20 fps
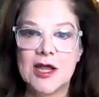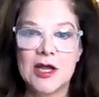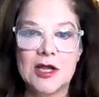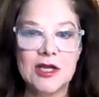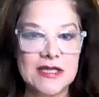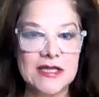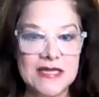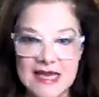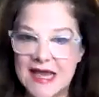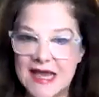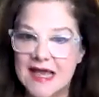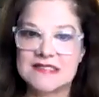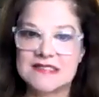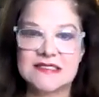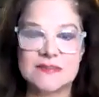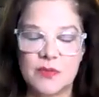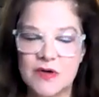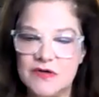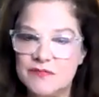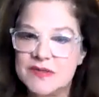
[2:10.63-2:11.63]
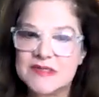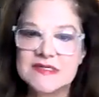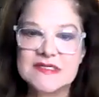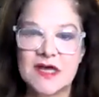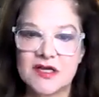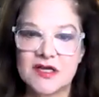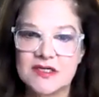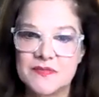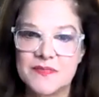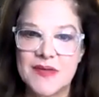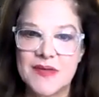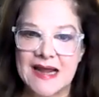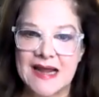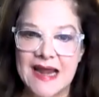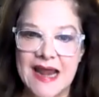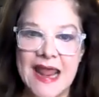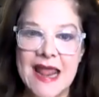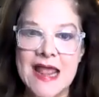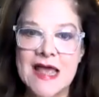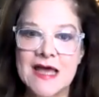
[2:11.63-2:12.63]
yes, we've been dealt a bad
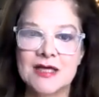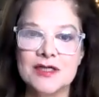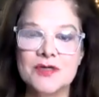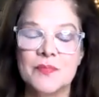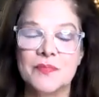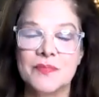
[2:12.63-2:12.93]
hand,